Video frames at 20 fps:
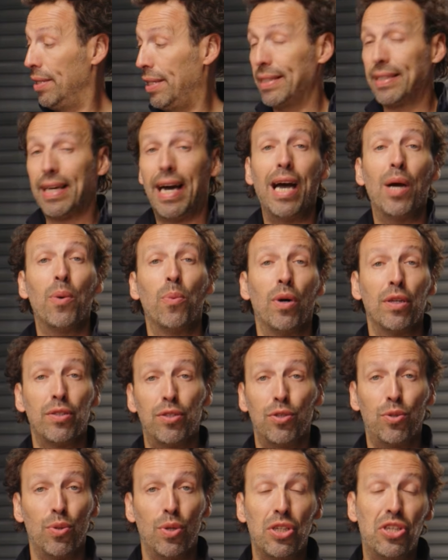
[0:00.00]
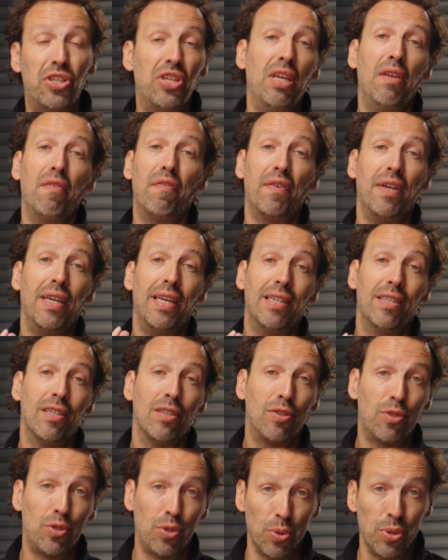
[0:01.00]
that I wanted to achieve in a
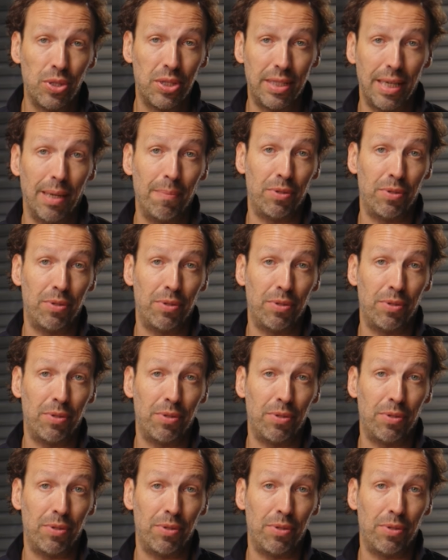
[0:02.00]
two-step